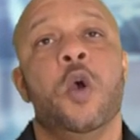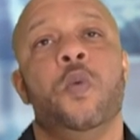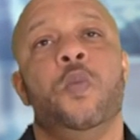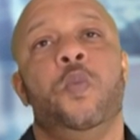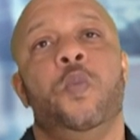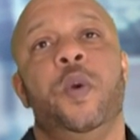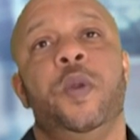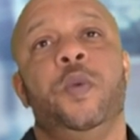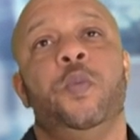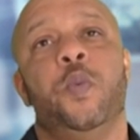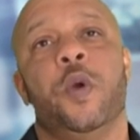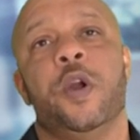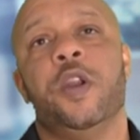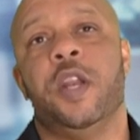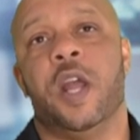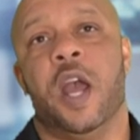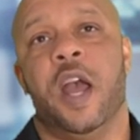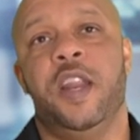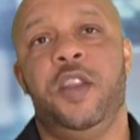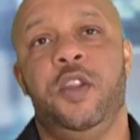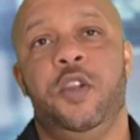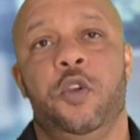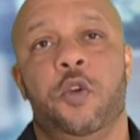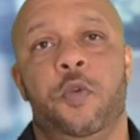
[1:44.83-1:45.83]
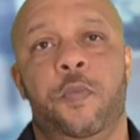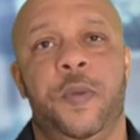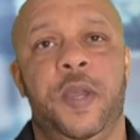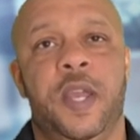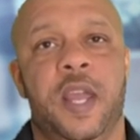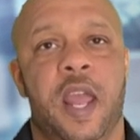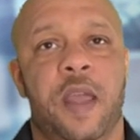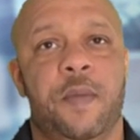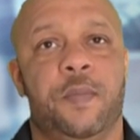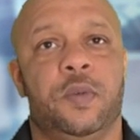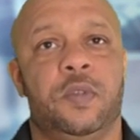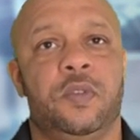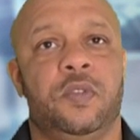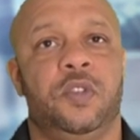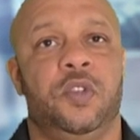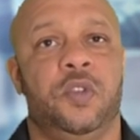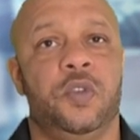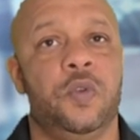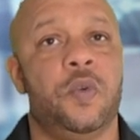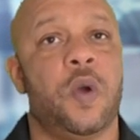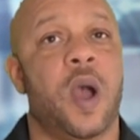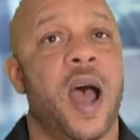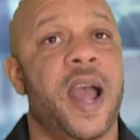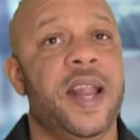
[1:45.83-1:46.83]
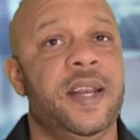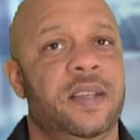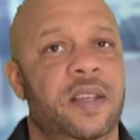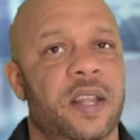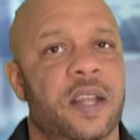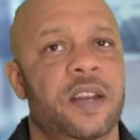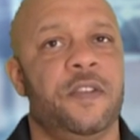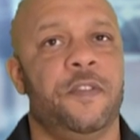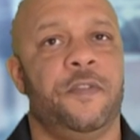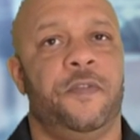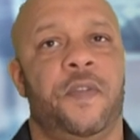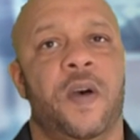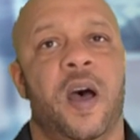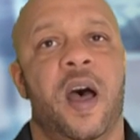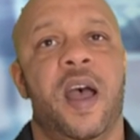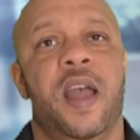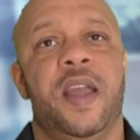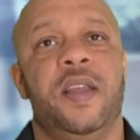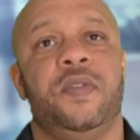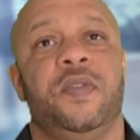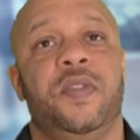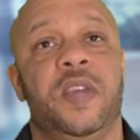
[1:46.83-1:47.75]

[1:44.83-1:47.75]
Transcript: When we're done, you'll be able to identify